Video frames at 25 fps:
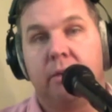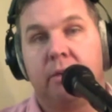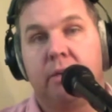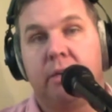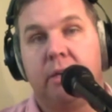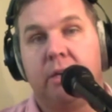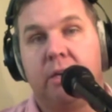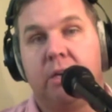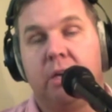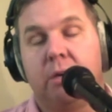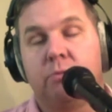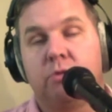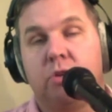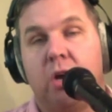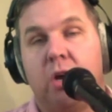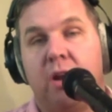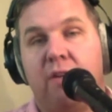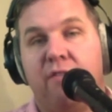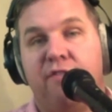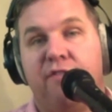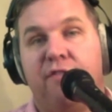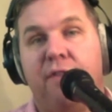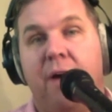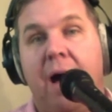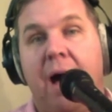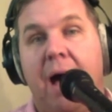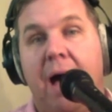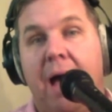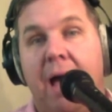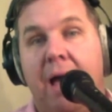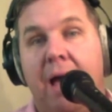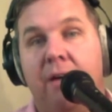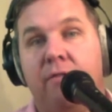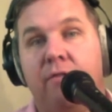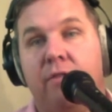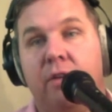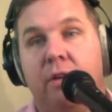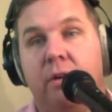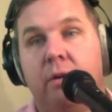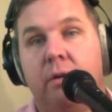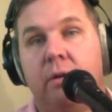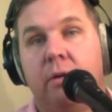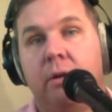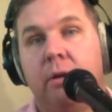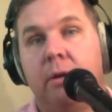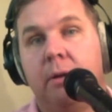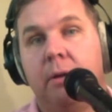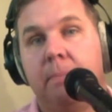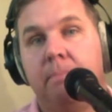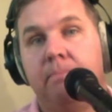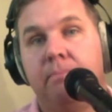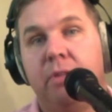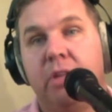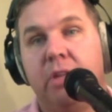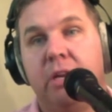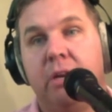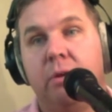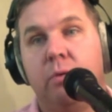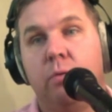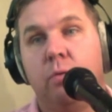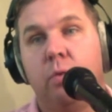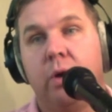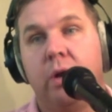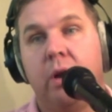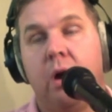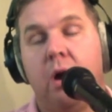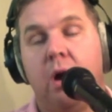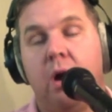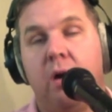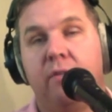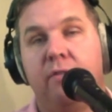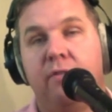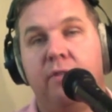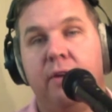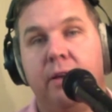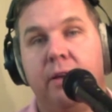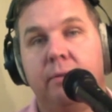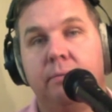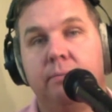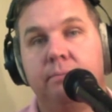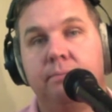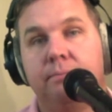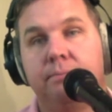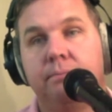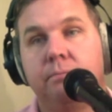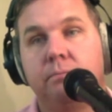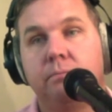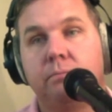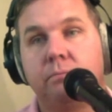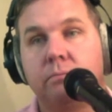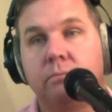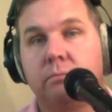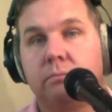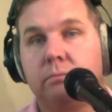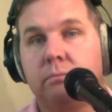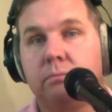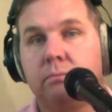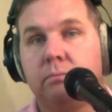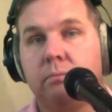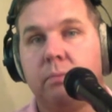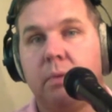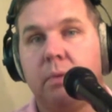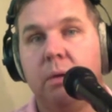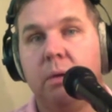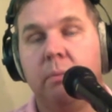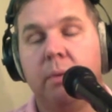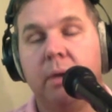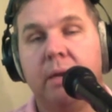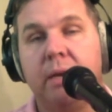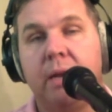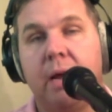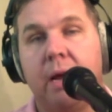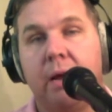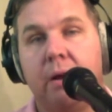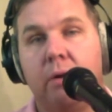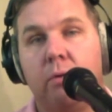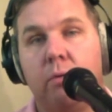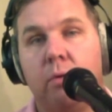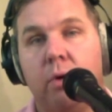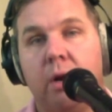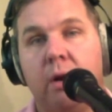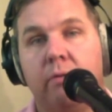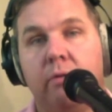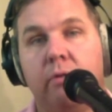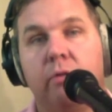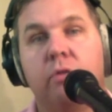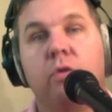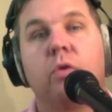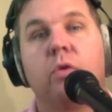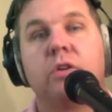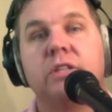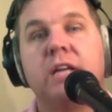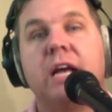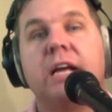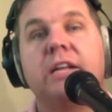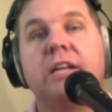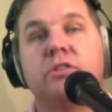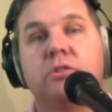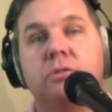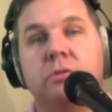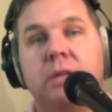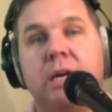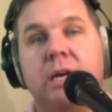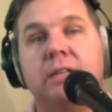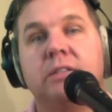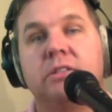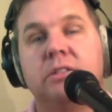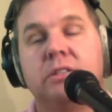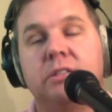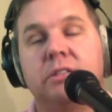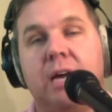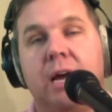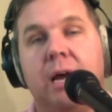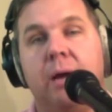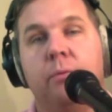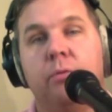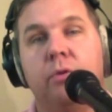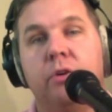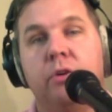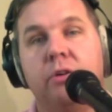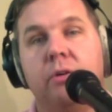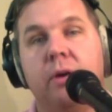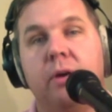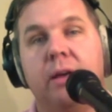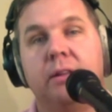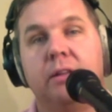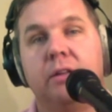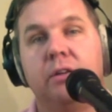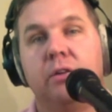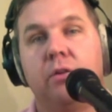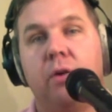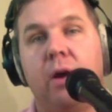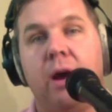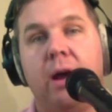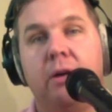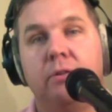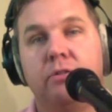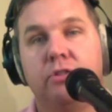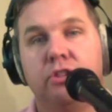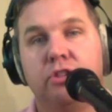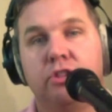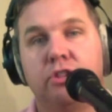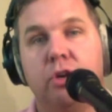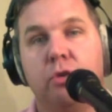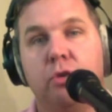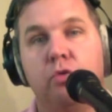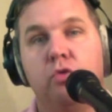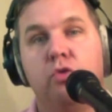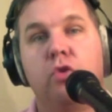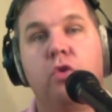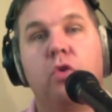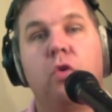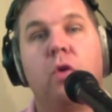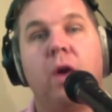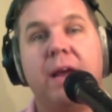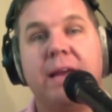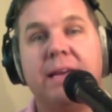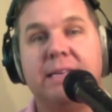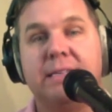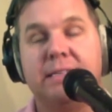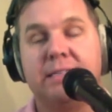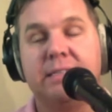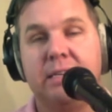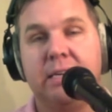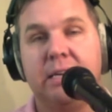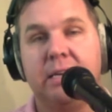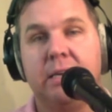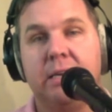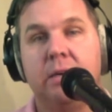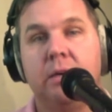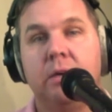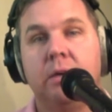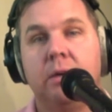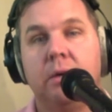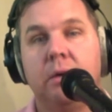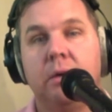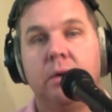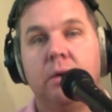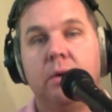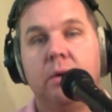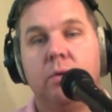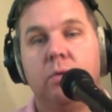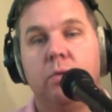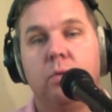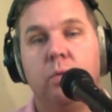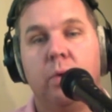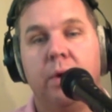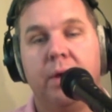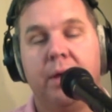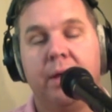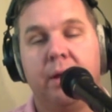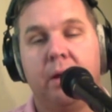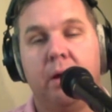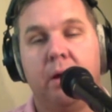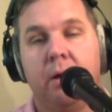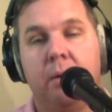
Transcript: it comes on at 5, and then it went off at midnight or whatever. Of course, that's the time when you had the crowd just go crazy when